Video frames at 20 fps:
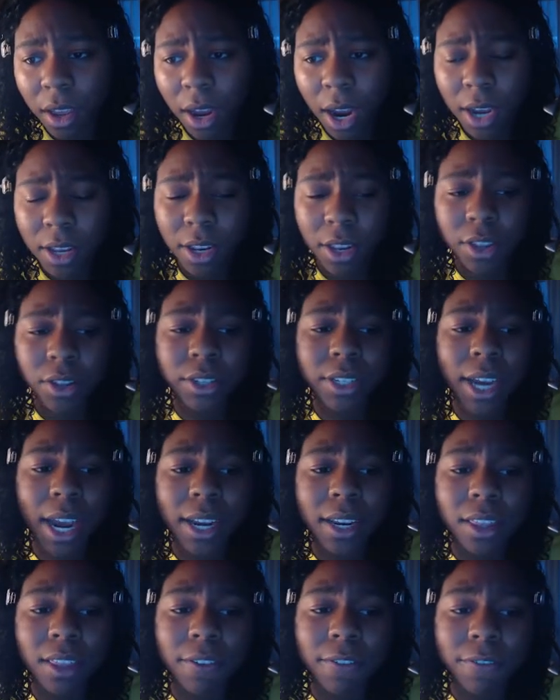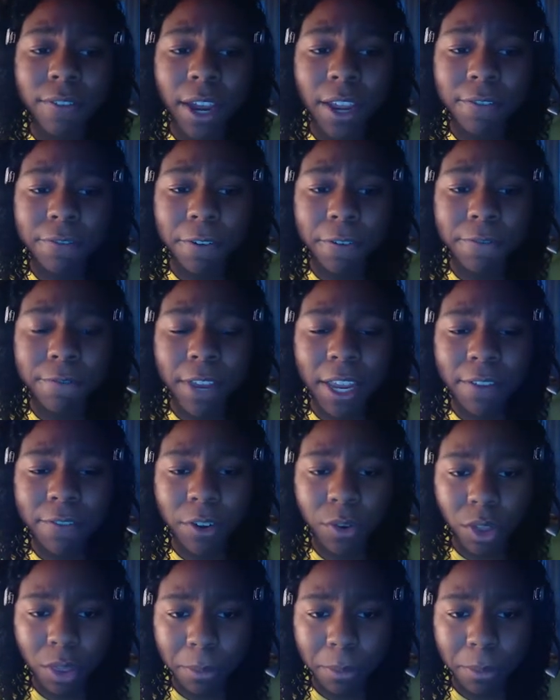Another died in the fight for favor with